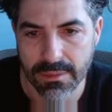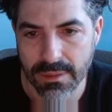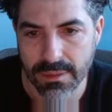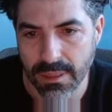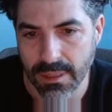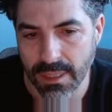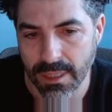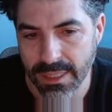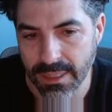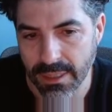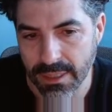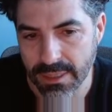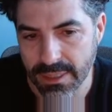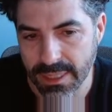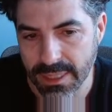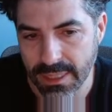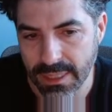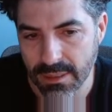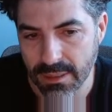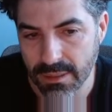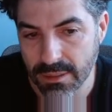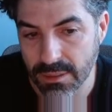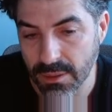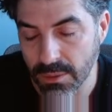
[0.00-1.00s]
Eye contact
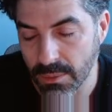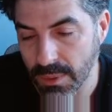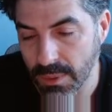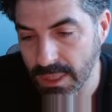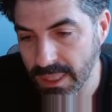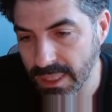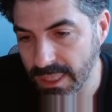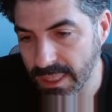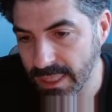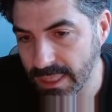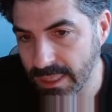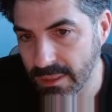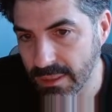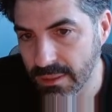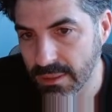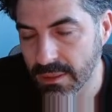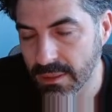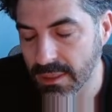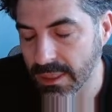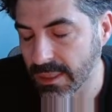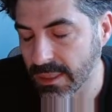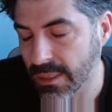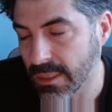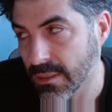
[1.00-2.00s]
looks away,
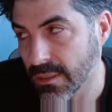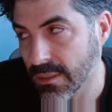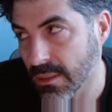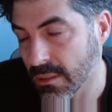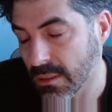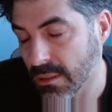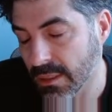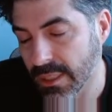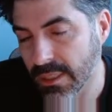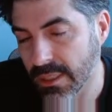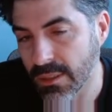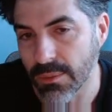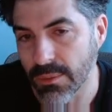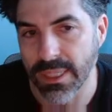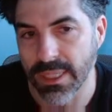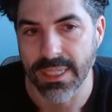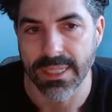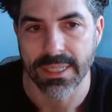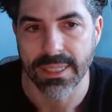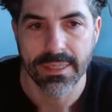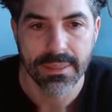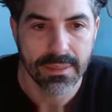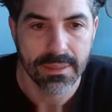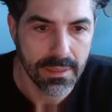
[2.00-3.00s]
like they start looking
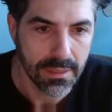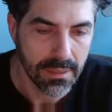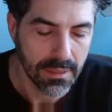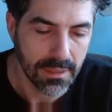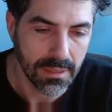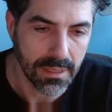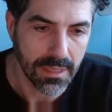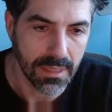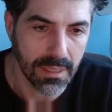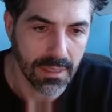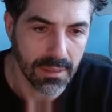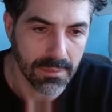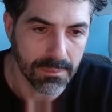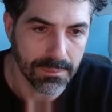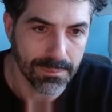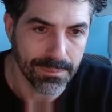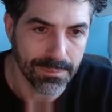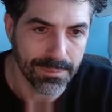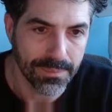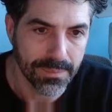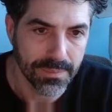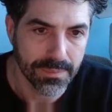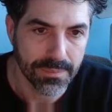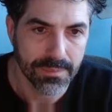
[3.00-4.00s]
away. Um,
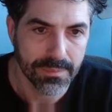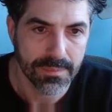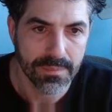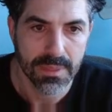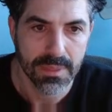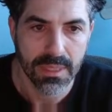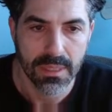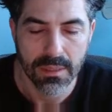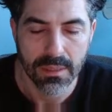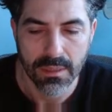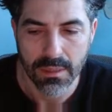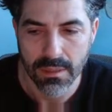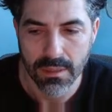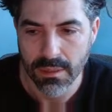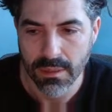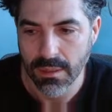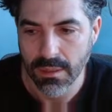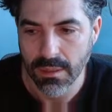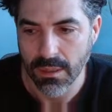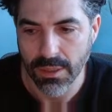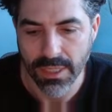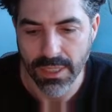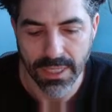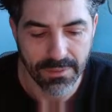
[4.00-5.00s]

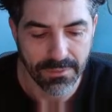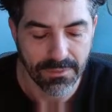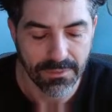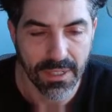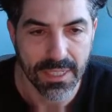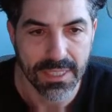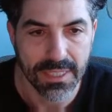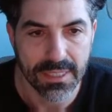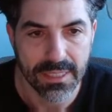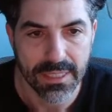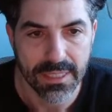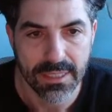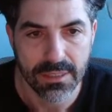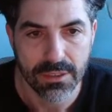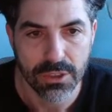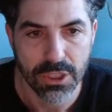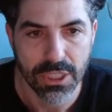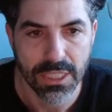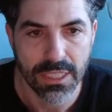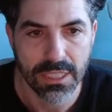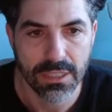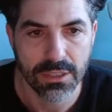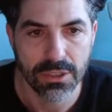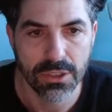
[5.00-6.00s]
okay, finally
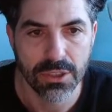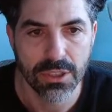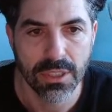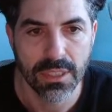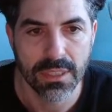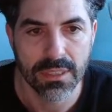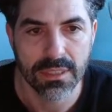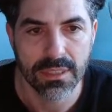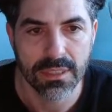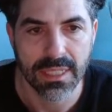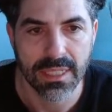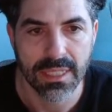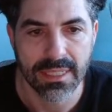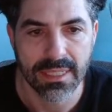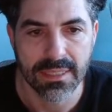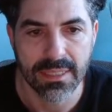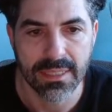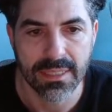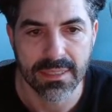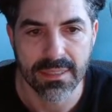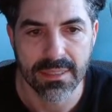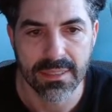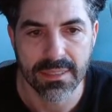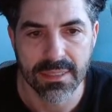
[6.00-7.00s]
change
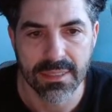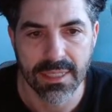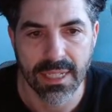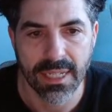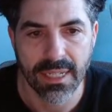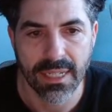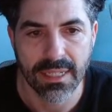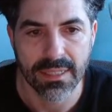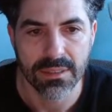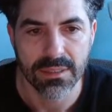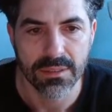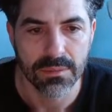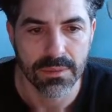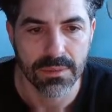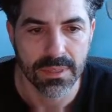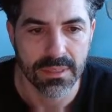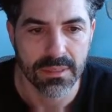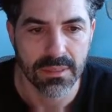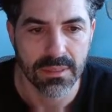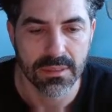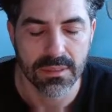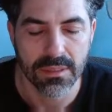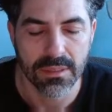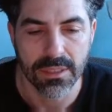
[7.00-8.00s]
sassiness to sass. Riz
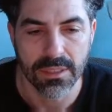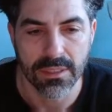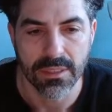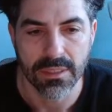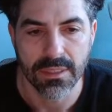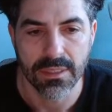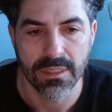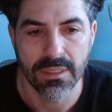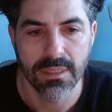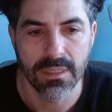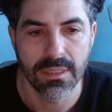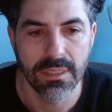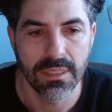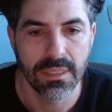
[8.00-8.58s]
is good.